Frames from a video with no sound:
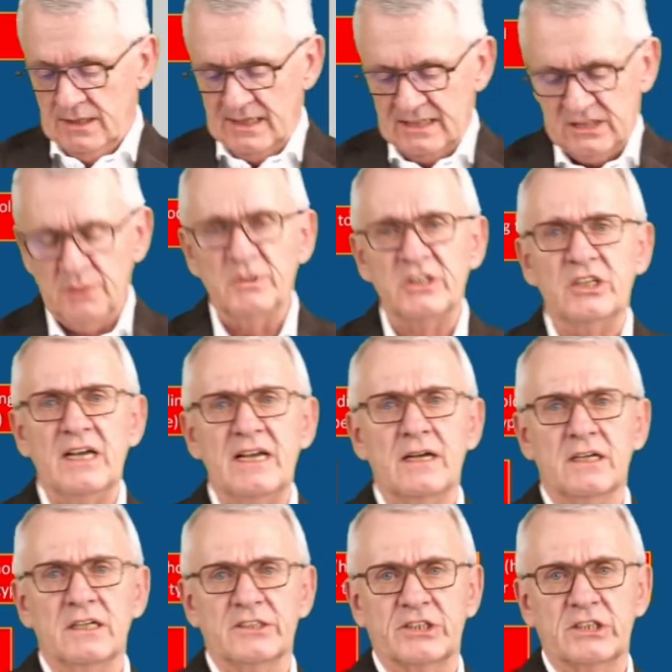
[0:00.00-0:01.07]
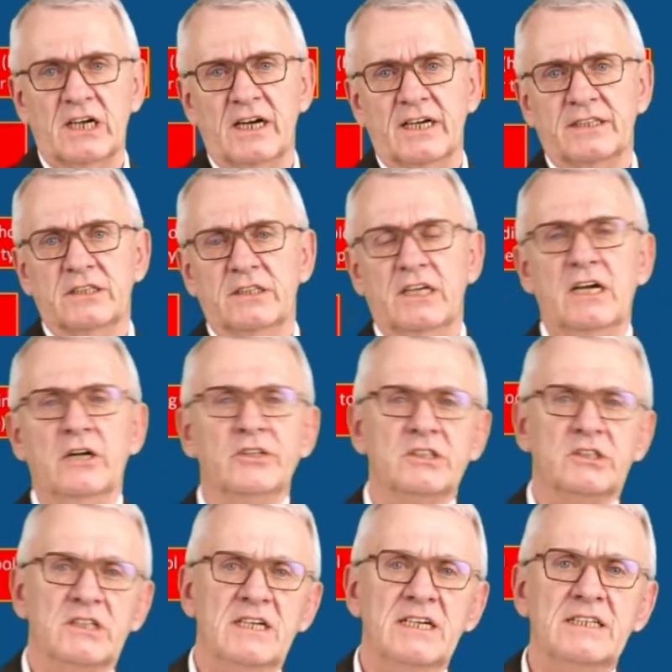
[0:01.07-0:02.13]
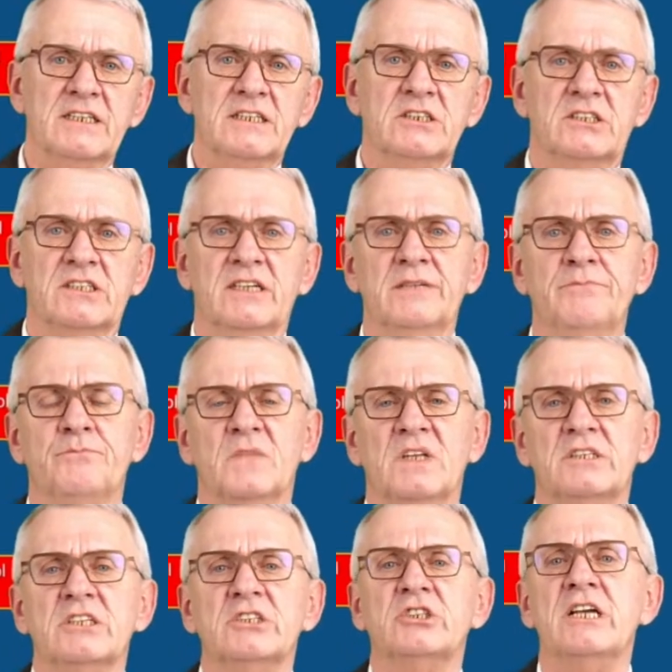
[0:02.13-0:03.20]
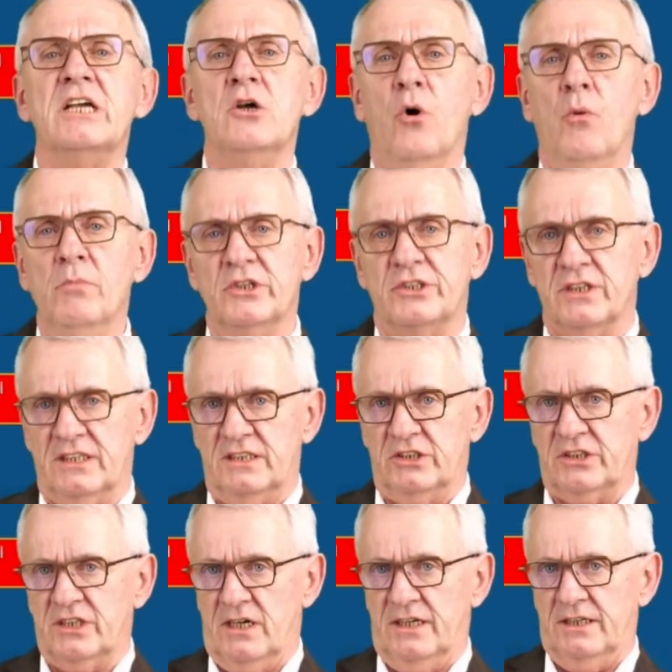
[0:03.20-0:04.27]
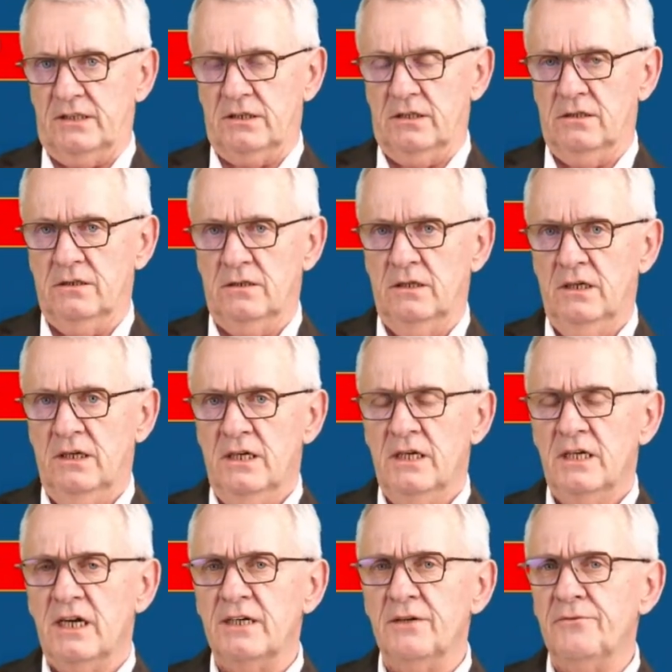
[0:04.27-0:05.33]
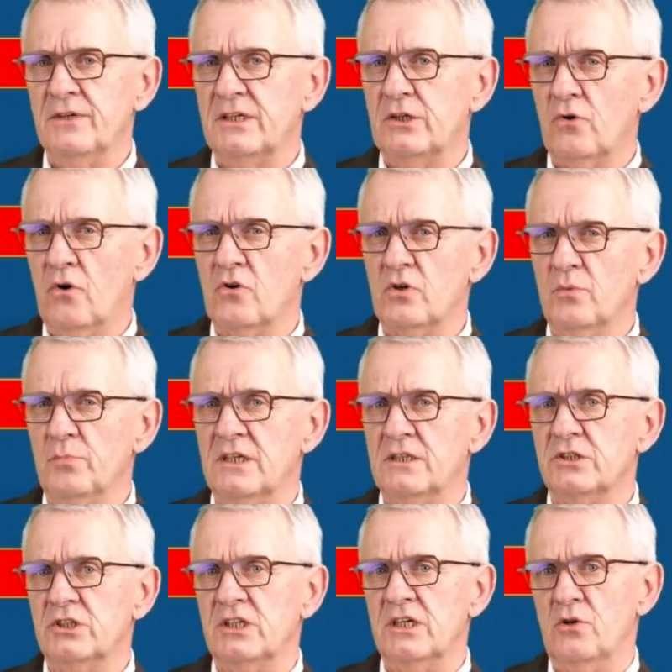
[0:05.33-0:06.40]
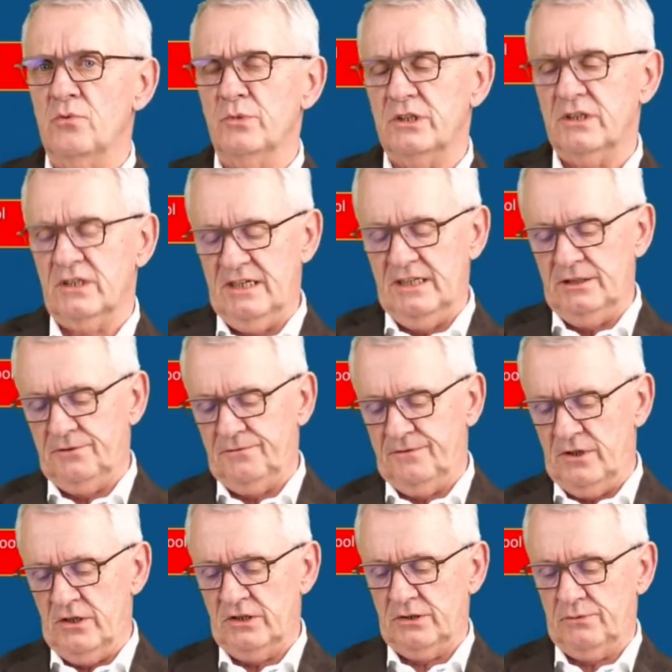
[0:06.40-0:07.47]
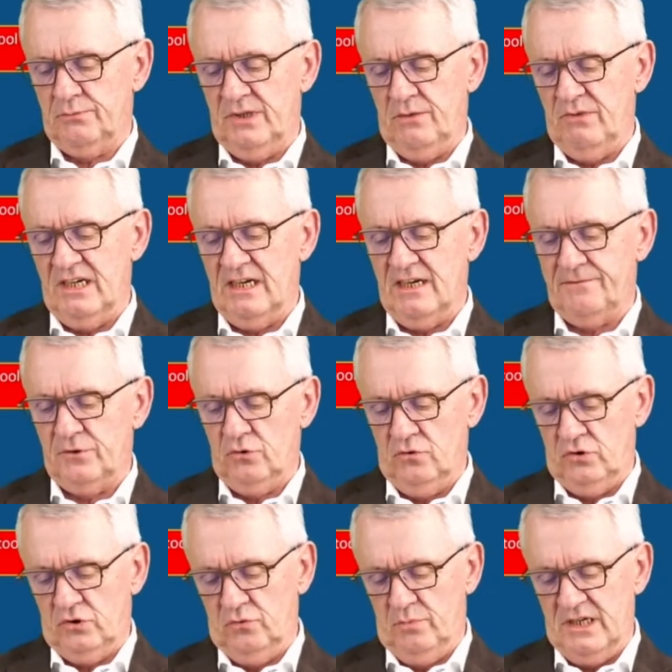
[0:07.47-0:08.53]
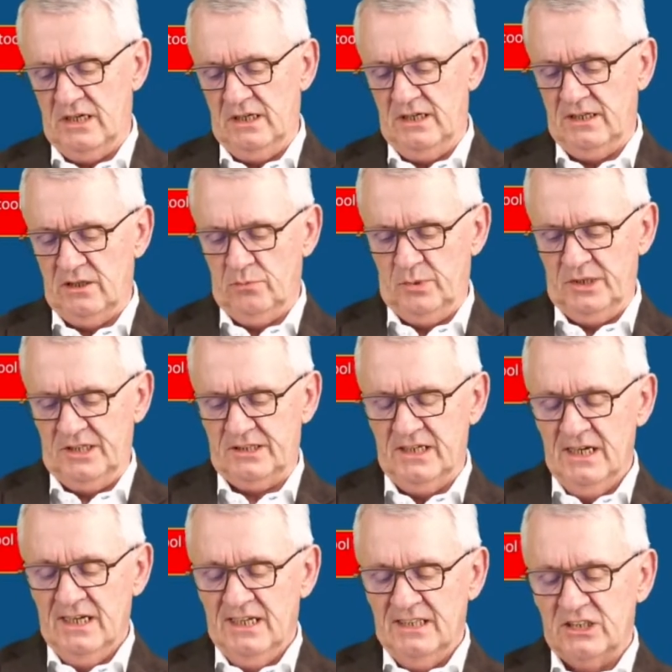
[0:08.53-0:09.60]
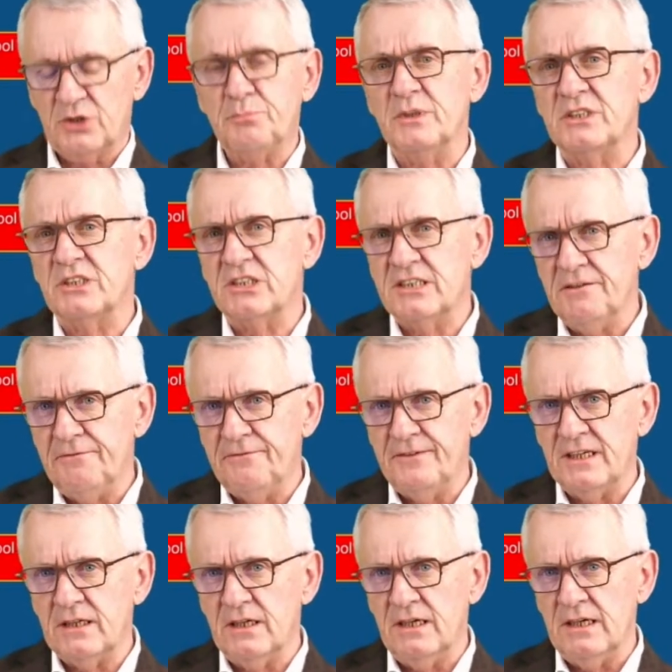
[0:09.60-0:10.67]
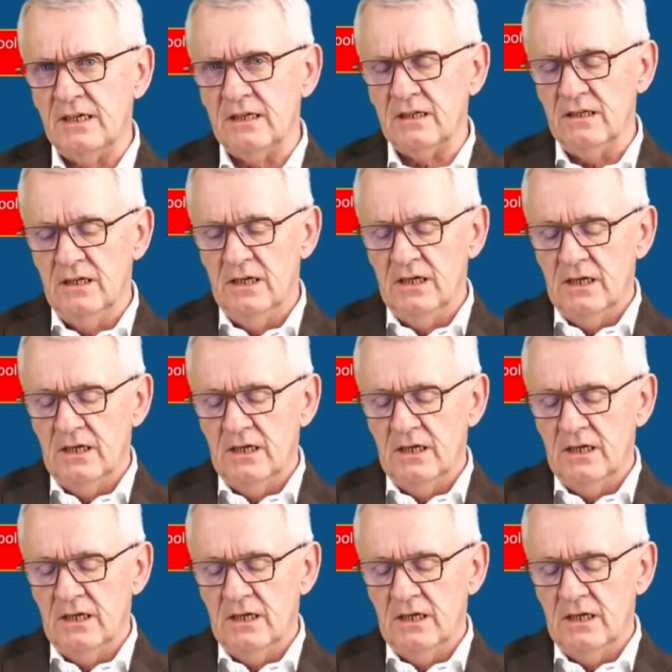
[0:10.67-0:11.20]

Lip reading: That's the material side. The other side is the geometry side. And if we talk about geometries, first we have to be a little bit specific here.